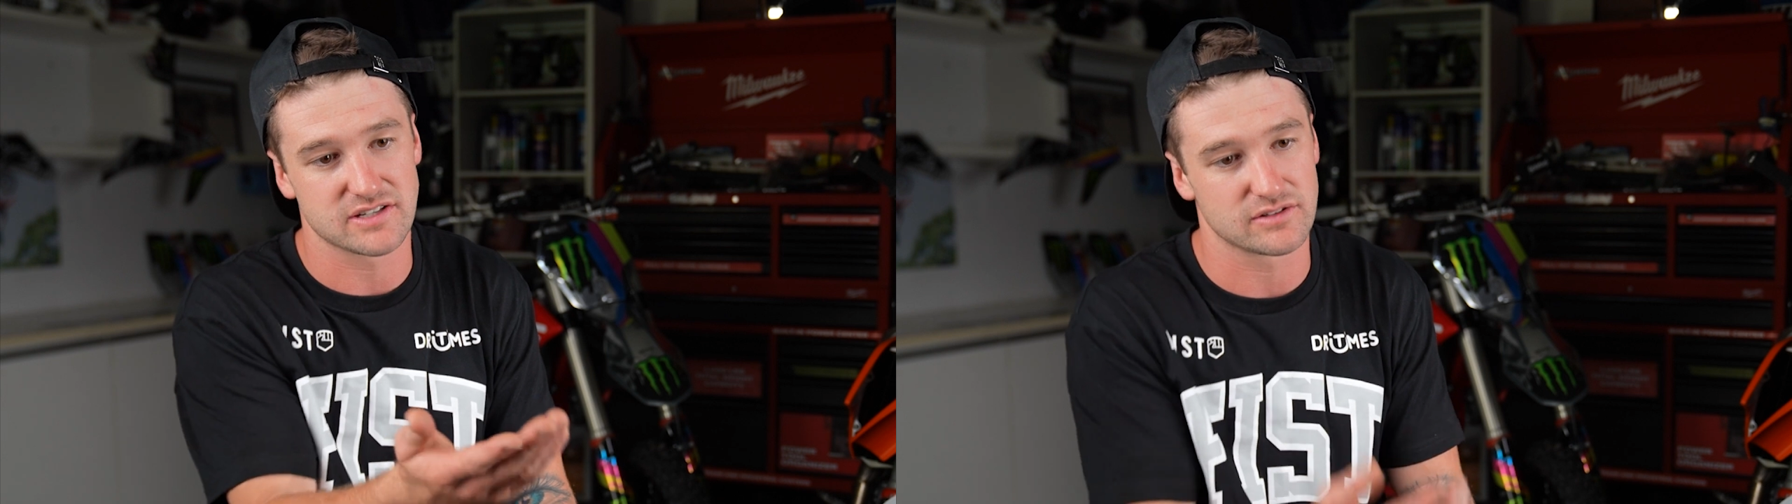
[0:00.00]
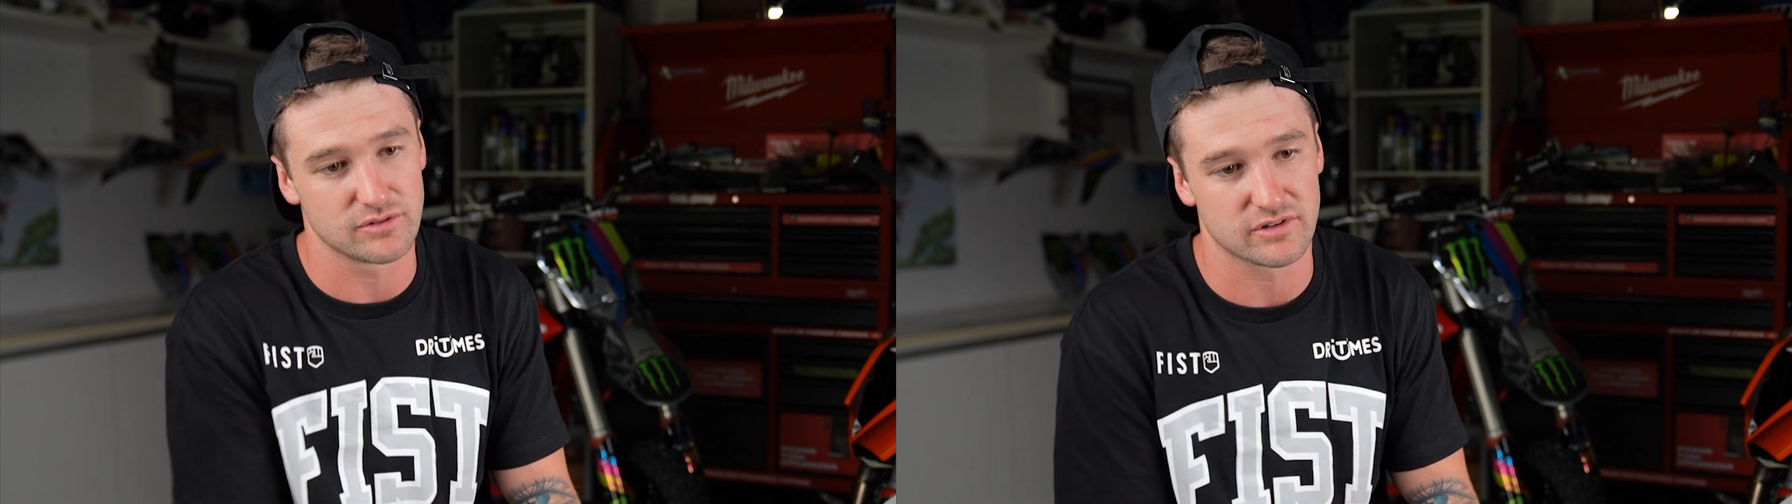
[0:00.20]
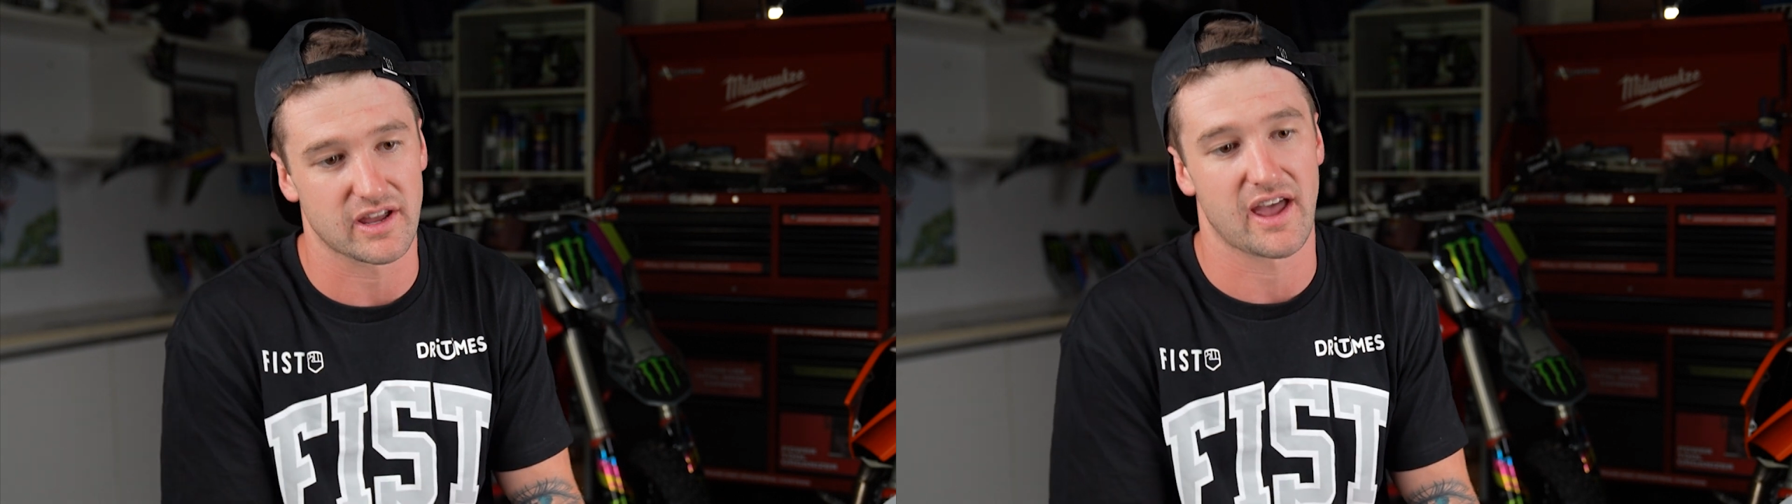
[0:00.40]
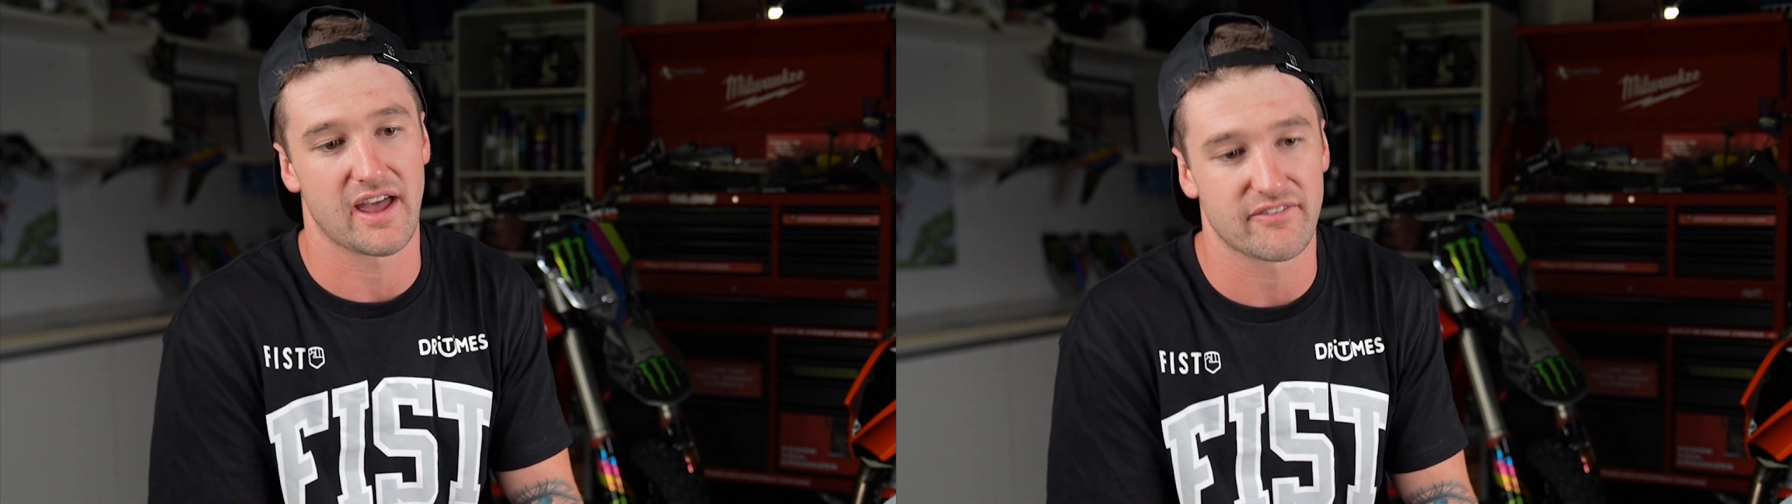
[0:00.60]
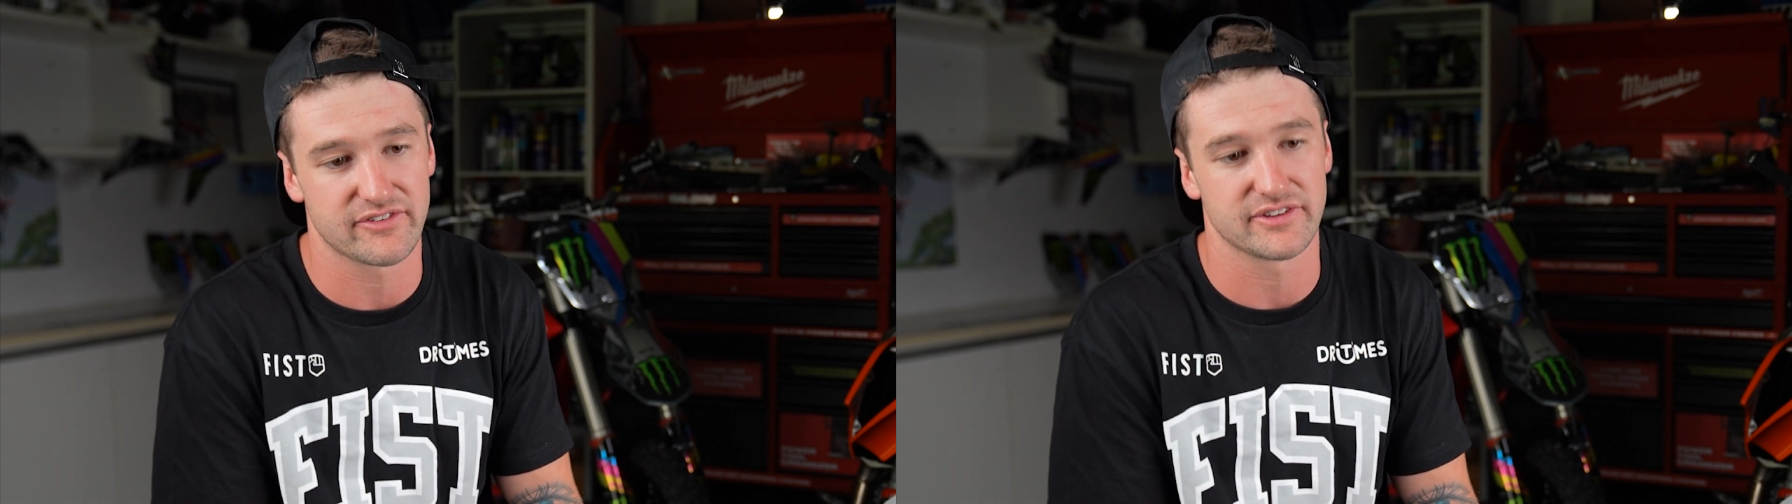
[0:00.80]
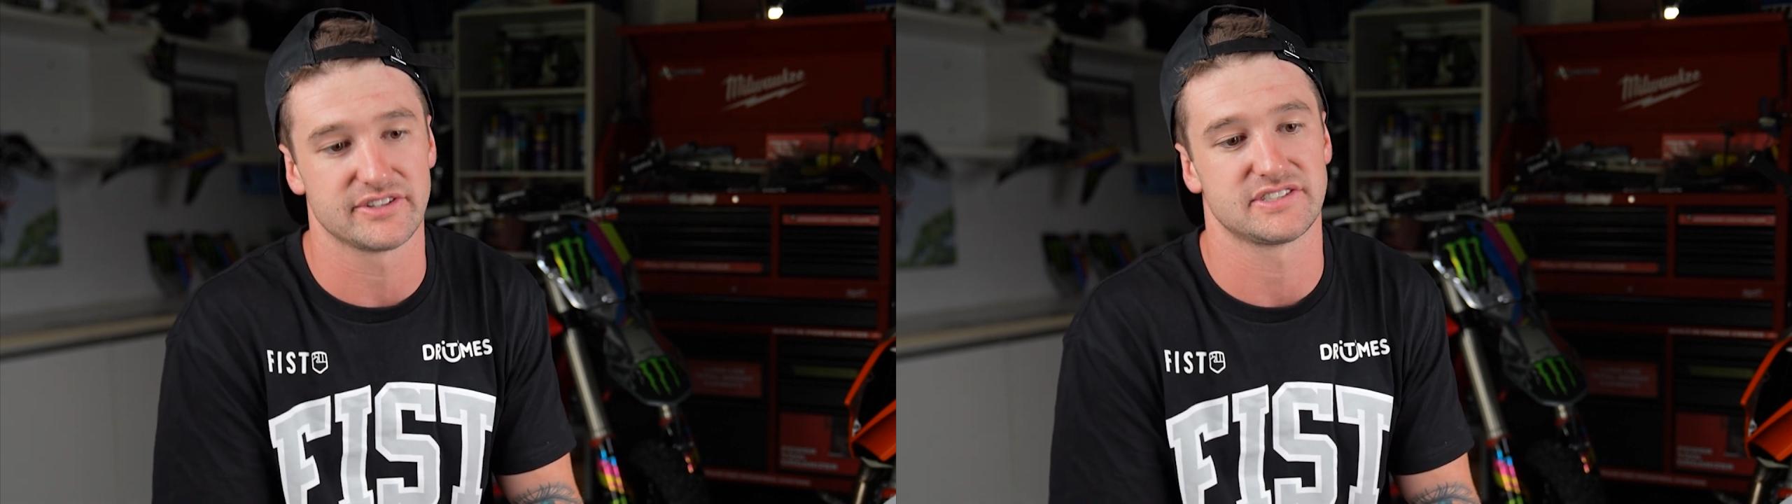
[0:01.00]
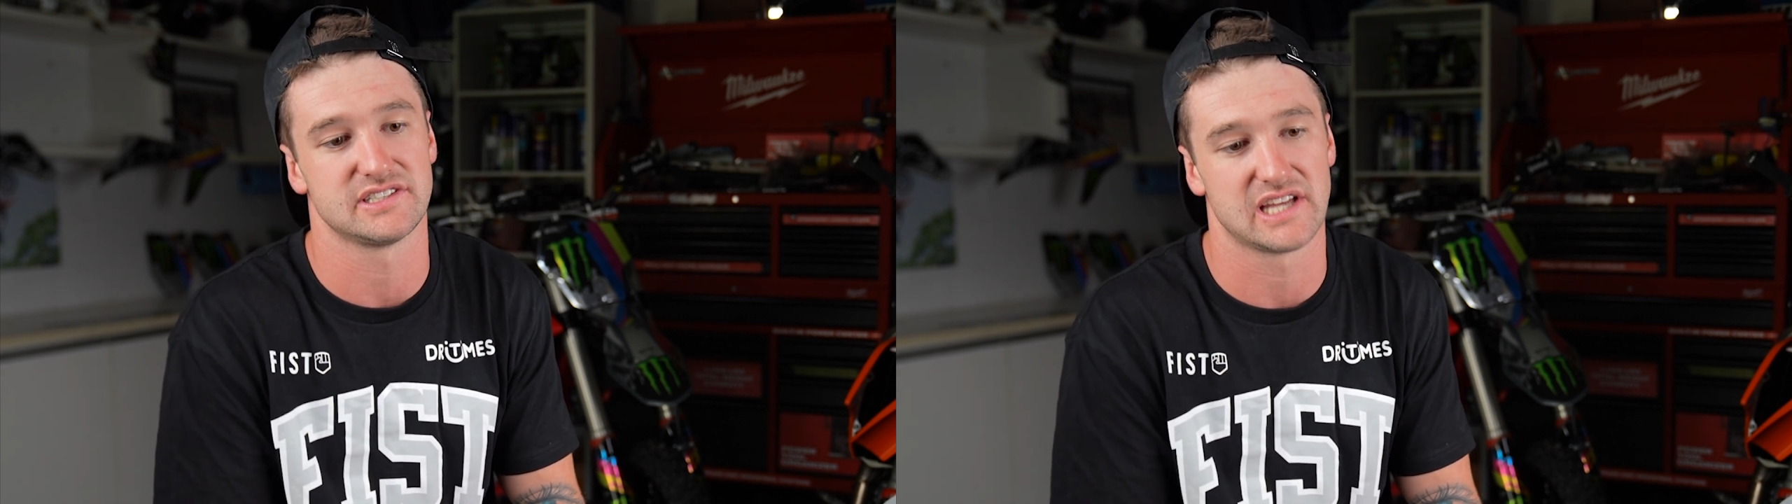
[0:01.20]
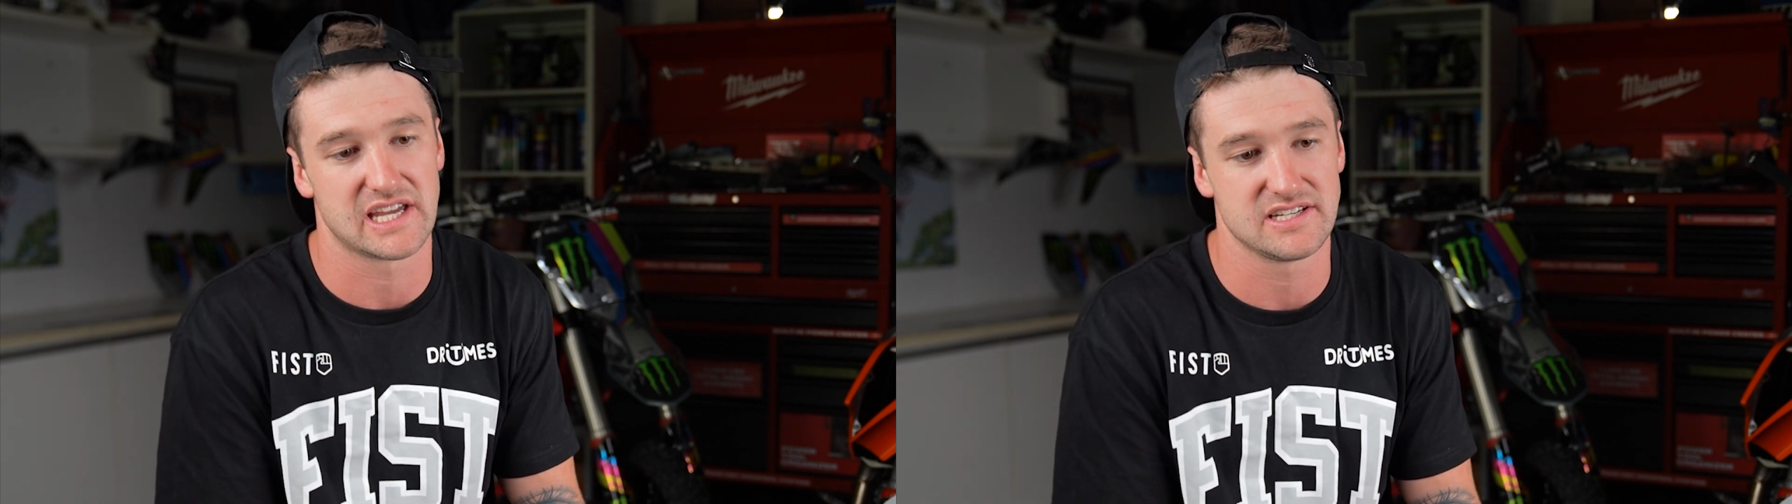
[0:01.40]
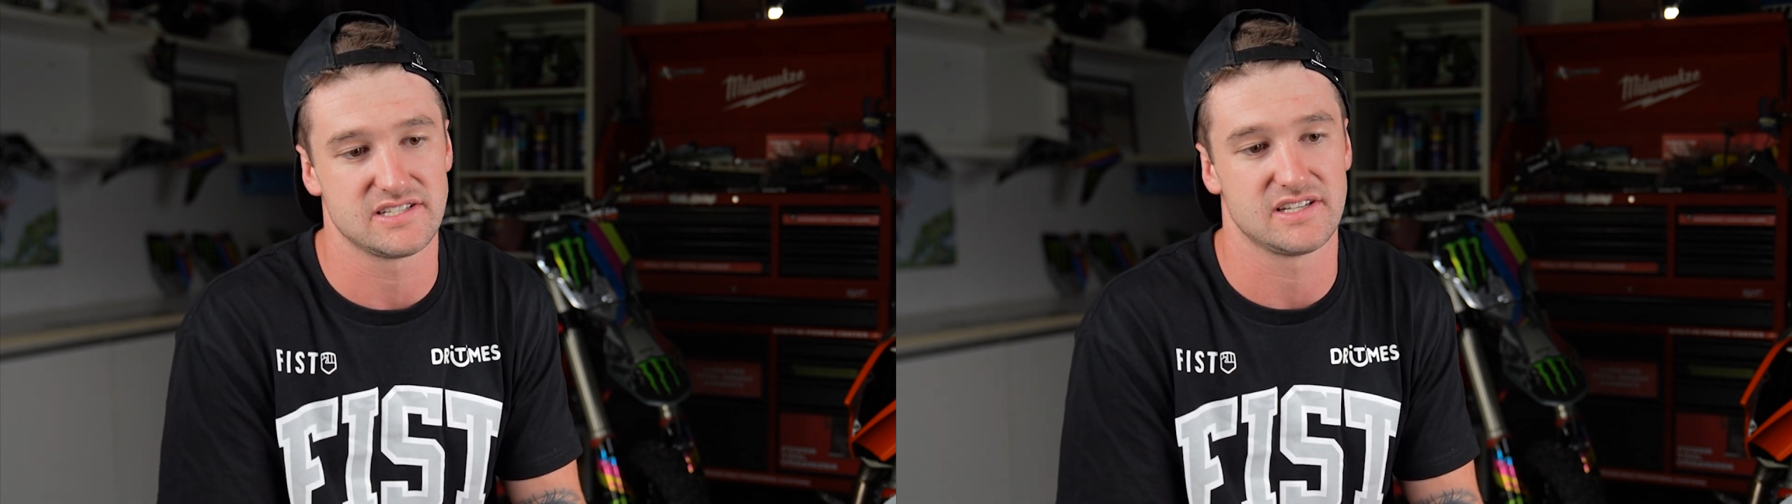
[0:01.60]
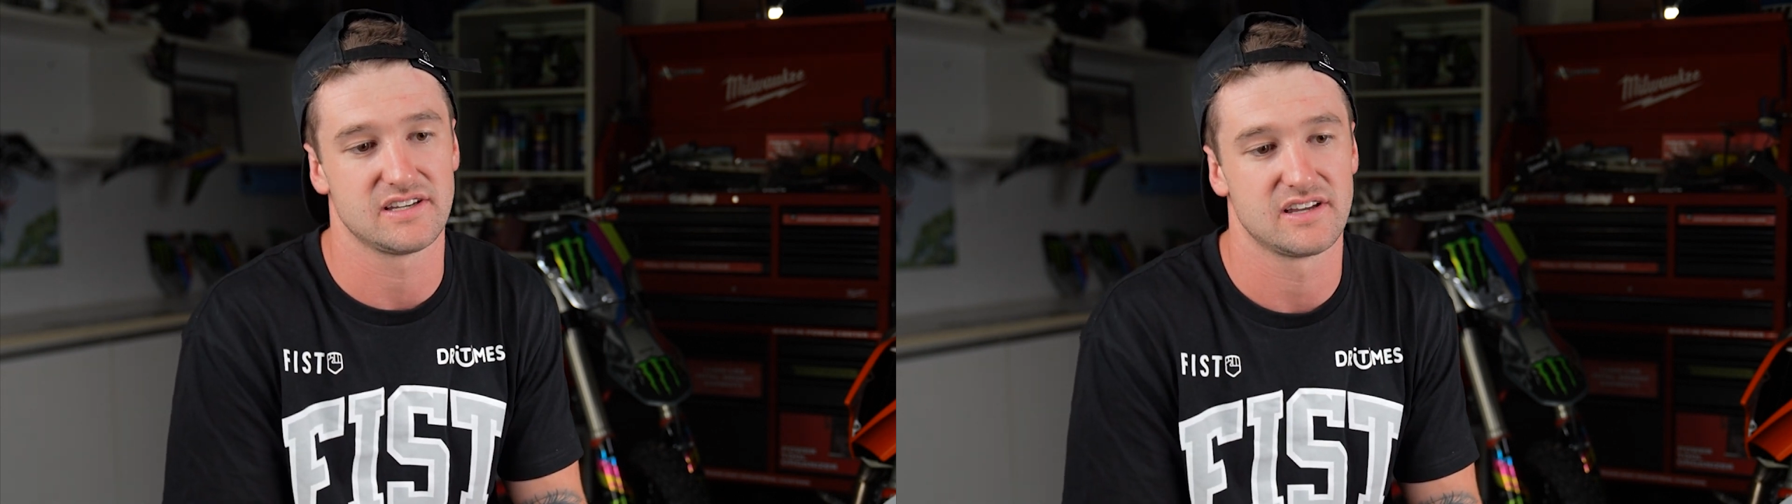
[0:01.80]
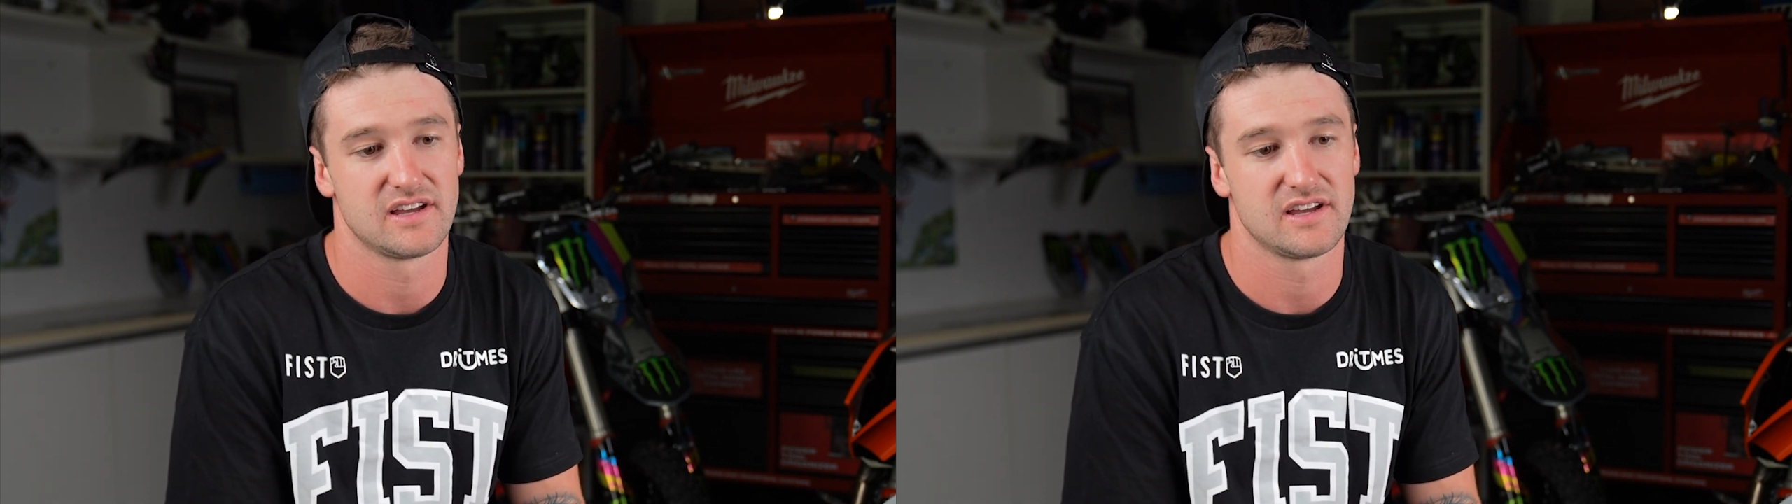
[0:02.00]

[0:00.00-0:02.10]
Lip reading: it look effortless and easy.